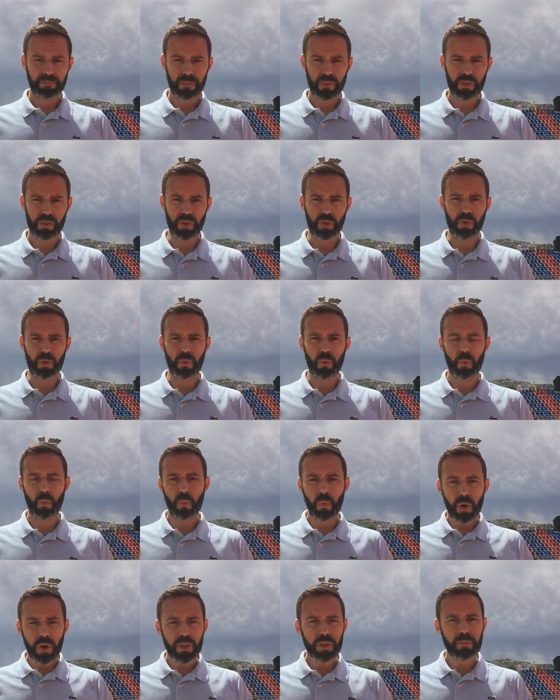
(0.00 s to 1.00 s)
So
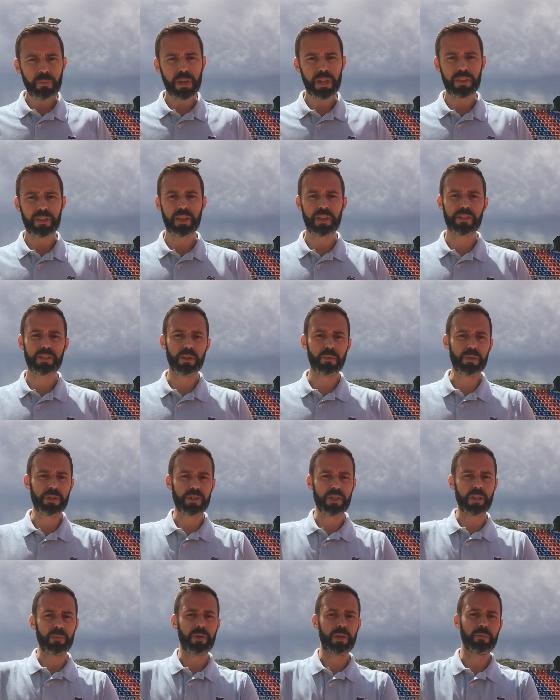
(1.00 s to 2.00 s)
one of the big things that we
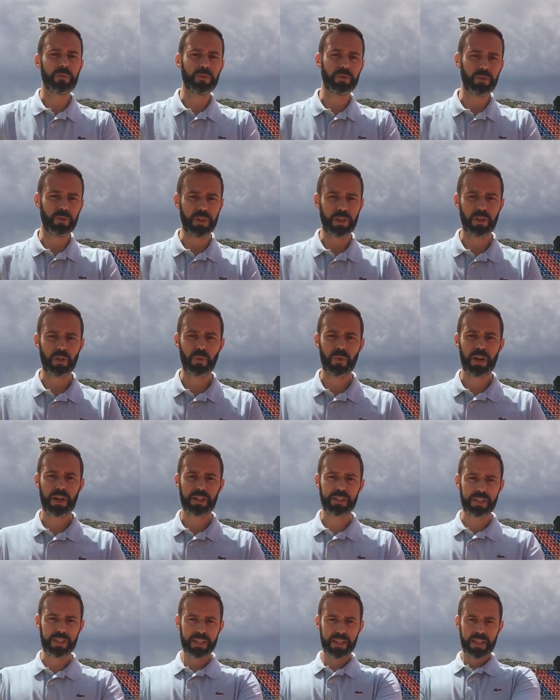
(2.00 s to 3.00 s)
see people do
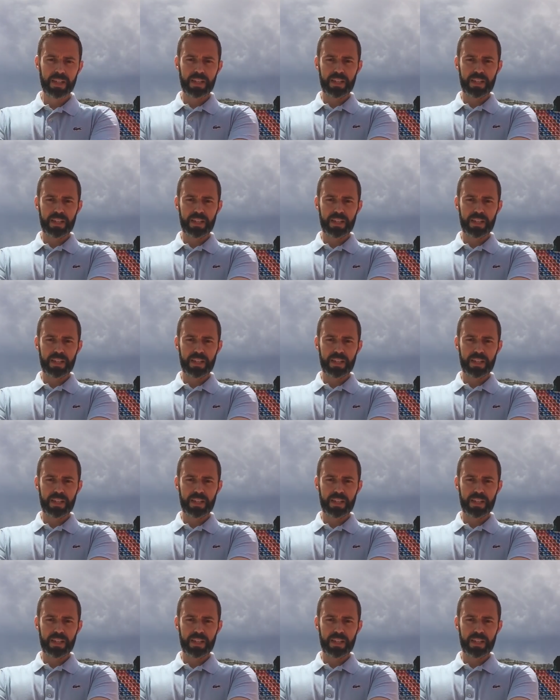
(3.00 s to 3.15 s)
incorrectly